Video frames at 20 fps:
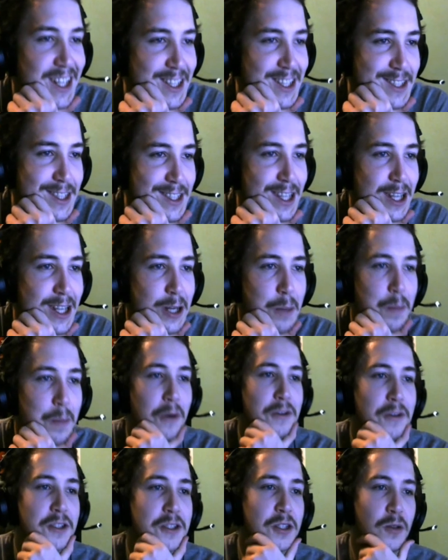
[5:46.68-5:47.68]

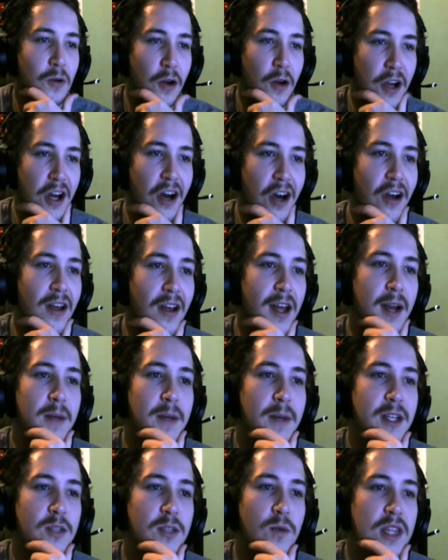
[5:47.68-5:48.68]
Decomposing Royal. All
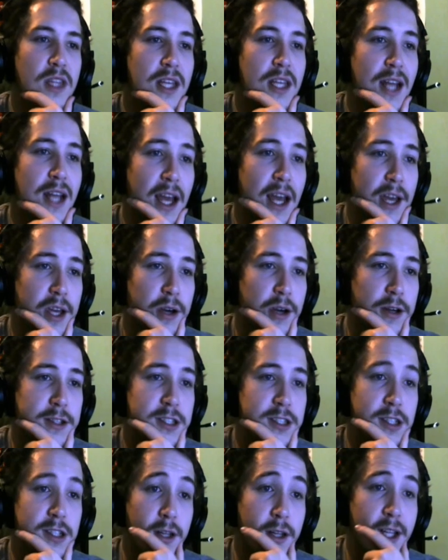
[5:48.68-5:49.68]
enemies within 8 yards
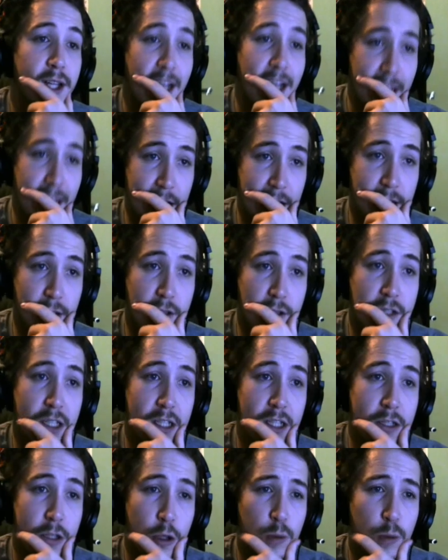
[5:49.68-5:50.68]
slowly decay,
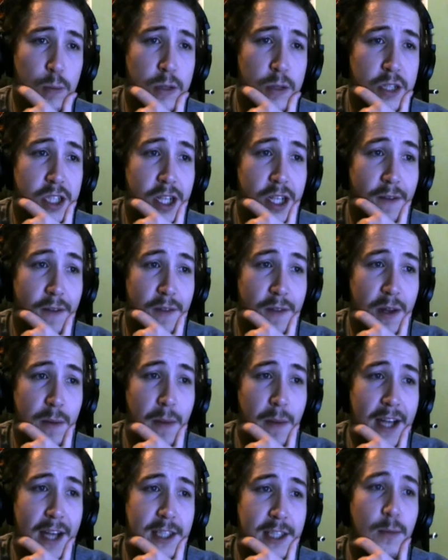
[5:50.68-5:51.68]
losing 2% of their
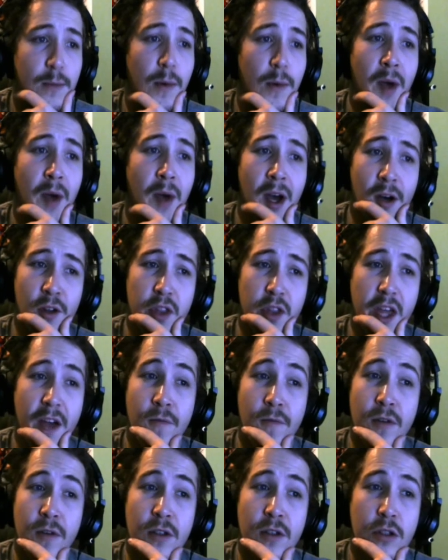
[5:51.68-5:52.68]
maximum health
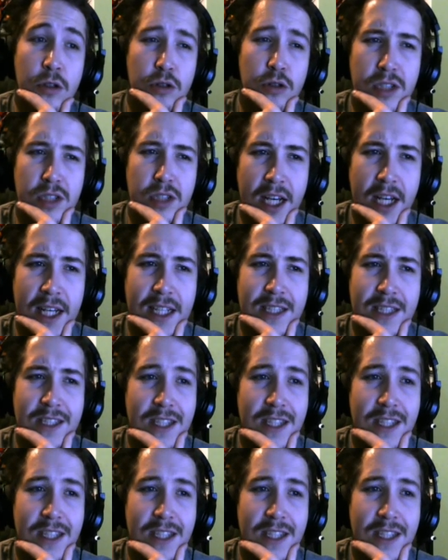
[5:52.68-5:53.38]
every 2 seconds.